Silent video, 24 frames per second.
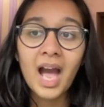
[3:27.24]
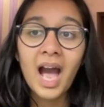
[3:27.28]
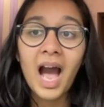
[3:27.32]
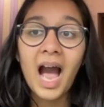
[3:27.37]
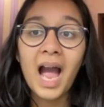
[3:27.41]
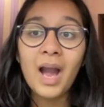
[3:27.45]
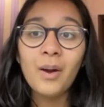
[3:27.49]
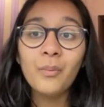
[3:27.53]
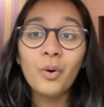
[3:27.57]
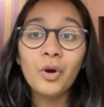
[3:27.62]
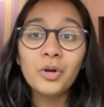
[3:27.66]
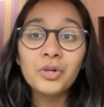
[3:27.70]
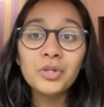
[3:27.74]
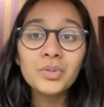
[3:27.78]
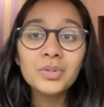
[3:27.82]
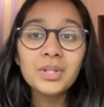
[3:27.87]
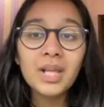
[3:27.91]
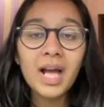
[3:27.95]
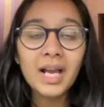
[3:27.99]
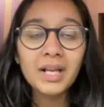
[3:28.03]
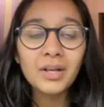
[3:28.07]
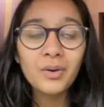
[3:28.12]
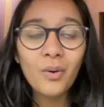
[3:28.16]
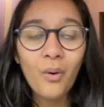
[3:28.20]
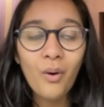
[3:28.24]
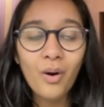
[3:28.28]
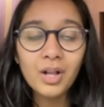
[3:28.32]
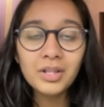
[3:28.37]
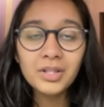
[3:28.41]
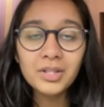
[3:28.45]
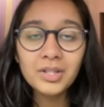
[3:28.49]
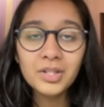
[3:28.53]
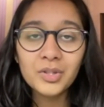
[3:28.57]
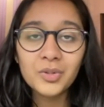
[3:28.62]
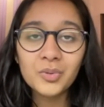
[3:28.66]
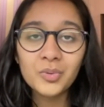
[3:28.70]
I want to thank all
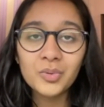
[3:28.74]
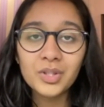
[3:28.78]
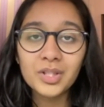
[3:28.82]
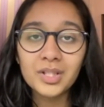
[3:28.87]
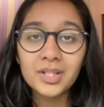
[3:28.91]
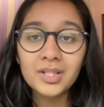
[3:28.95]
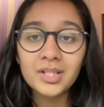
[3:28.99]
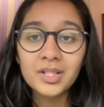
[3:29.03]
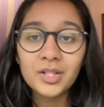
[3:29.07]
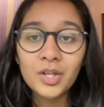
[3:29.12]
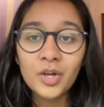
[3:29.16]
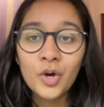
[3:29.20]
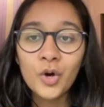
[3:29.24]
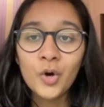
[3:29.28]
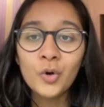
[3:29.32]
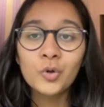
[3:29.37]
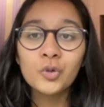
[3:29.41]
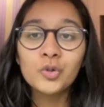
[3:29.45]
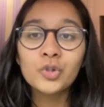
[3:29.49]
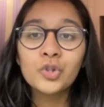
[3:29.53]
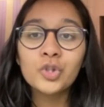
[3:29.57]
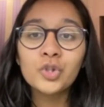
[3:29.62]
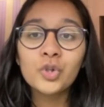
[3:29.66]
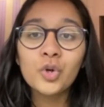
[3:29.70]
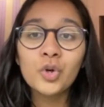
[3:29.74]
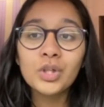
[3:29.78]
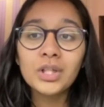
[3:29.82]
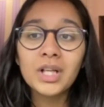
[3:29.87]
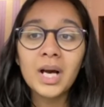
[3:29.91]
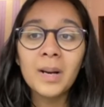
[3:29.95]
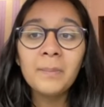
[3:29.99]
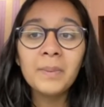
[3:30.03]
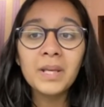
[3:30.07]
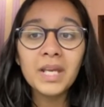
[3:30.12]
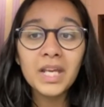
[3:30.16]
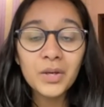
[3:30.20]
the students who showed
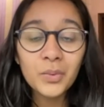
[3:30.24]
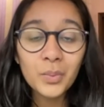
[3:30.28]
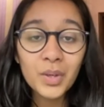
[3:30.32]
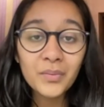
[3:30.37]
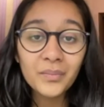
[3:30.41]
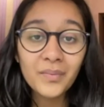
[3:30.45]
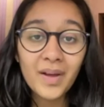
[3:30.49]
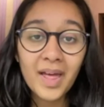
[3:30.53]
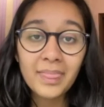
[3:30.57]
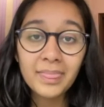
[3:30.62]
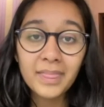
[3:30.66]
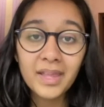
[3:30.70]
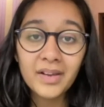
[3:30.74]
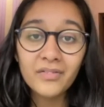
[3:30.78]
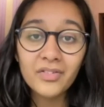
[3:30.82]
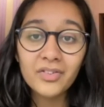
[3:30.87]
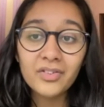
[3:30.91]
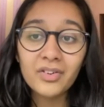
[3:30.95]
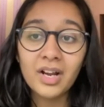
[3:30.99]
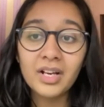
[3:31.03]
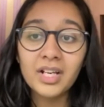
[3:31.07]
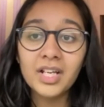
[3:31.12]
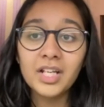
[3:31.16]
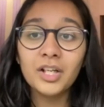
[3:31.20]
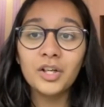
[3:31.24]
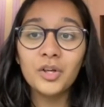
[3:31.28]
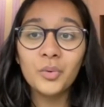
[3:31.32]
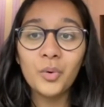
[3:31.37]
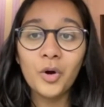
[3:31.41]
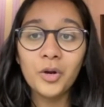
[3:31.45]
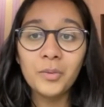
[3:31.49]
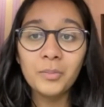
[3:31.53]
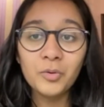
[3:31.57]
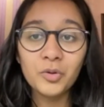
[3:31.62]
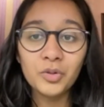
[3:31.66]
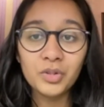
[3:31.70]
up even when they were running low
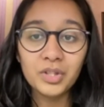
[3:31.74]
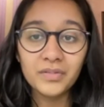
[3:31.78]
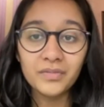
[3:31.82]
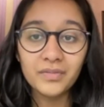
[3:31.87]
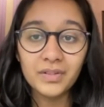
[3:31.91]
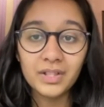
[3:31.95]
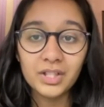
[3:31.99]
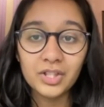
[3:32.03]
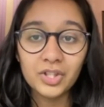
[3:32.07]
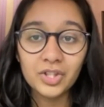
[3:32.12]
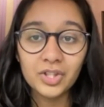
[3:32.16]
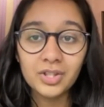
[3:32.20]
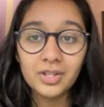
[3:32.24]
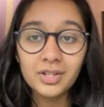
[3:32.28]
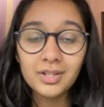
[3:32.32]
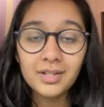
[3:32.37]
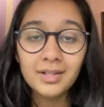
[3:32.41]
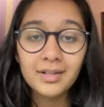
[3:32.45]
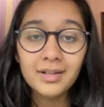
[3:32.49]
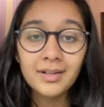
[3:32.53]
on motivation,